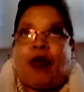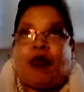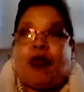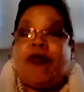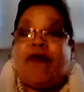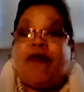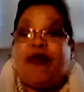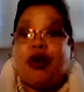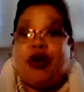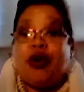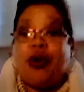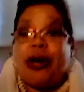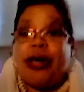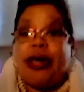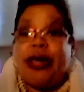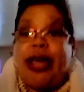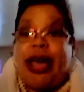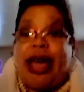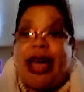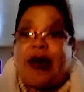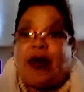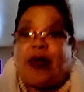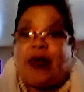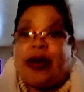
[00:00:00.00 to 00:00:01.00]

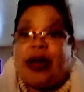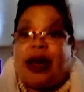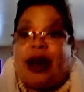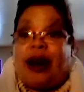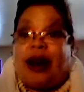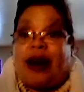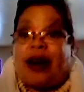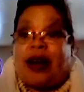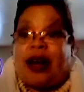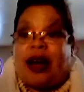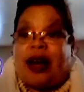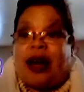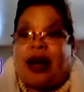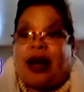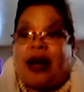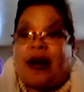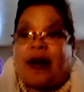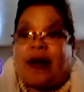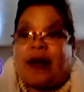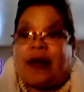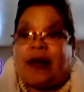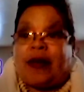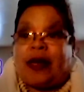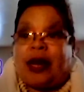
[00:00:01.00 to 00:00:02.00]
reviewing, and we are
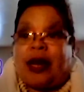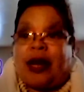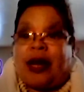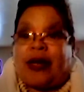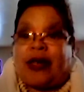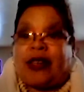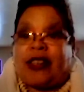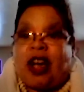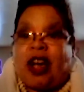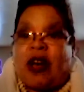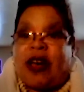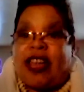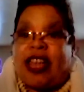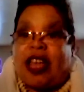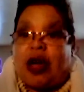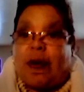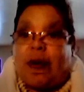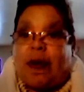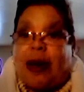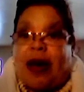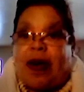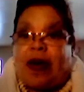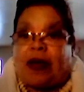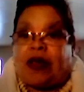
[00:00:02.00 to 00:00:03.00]
talking
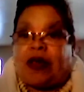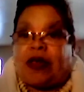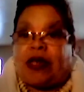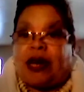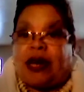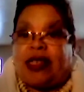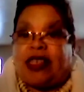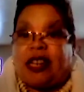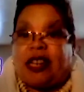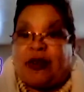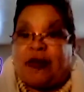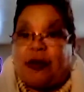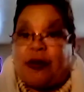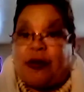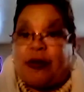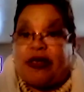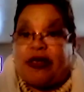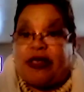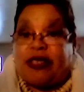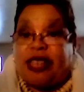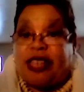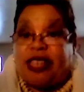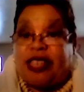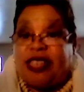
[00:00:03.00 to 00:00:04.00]
about different
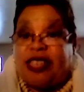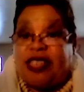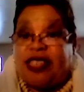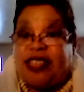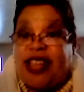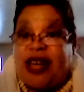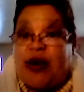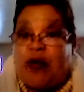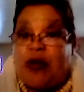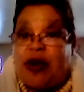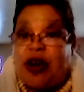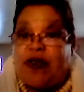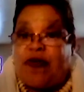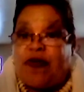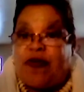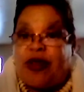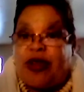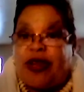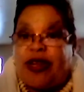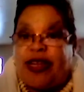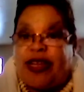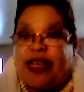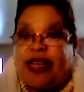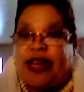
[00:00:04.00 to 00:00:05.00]
positions that we're
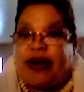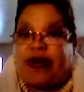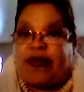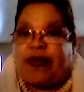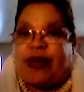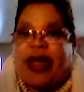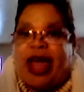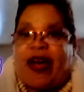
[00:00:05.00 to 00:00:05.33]
filling here.